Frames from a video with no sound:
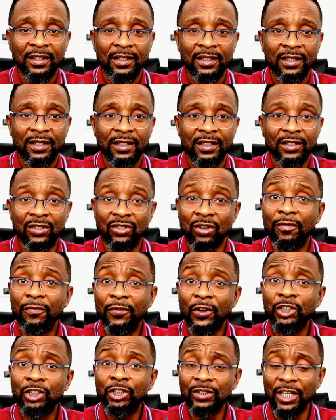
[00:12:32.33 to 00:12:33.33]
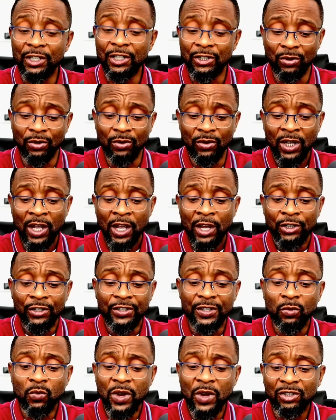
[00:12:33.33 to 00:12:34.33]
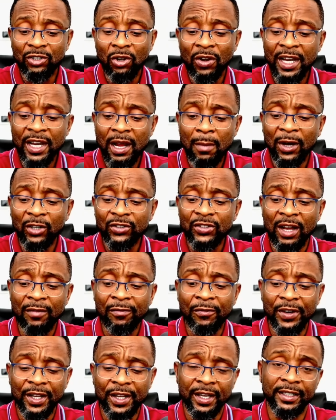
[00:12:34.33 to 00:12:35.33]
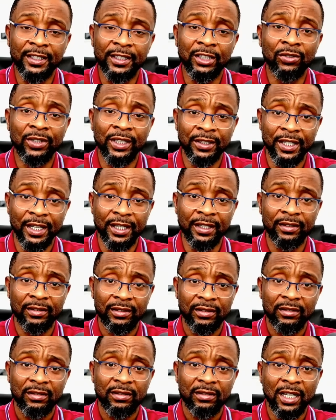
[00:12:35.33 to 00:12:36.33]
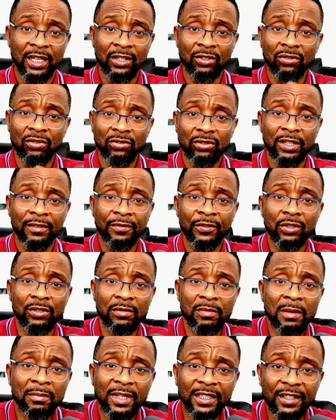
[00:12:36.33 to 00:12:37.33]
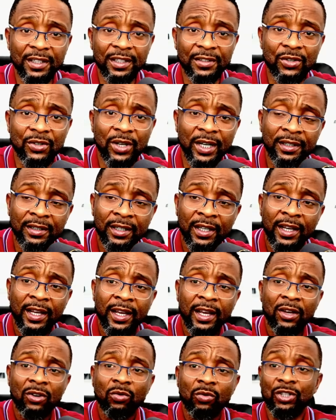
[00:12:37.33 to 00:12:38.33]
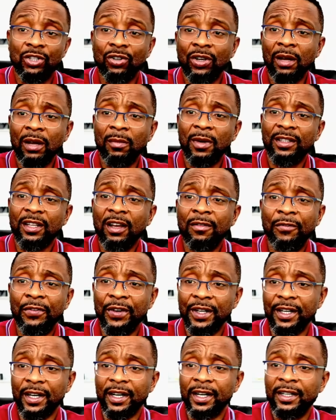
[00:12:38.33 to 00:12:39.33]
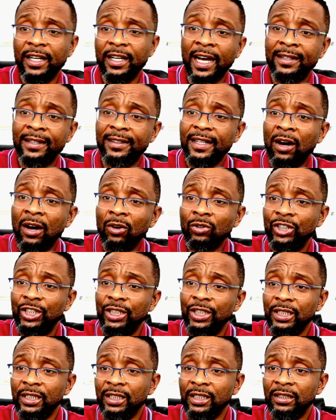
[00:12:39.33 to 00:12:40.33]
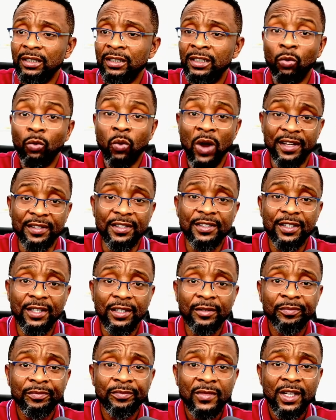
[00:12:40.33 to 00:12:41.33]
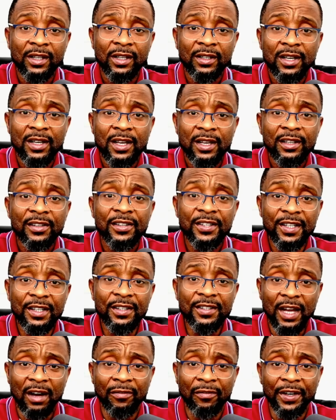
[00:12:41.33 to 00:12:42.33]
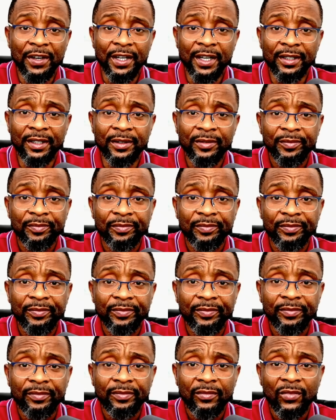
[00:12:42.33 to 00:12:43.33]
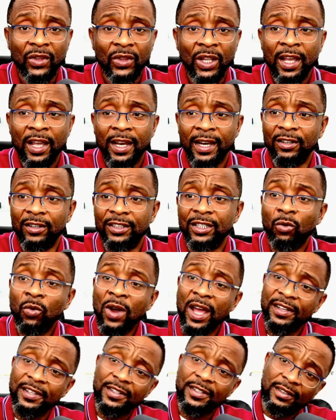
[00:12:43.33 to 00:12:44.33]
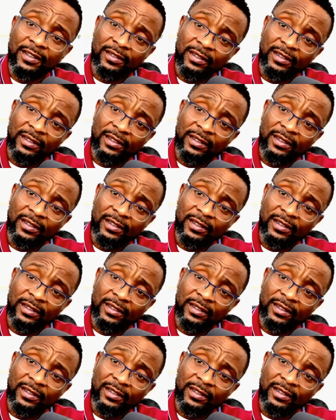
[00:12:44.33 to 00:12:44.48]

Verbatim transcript: It's unfortunate to. You see, we were talking about Africa the other day. I don't know if you remember this, right? We're talking about Africa and how the, the West sees Africa. Now, the West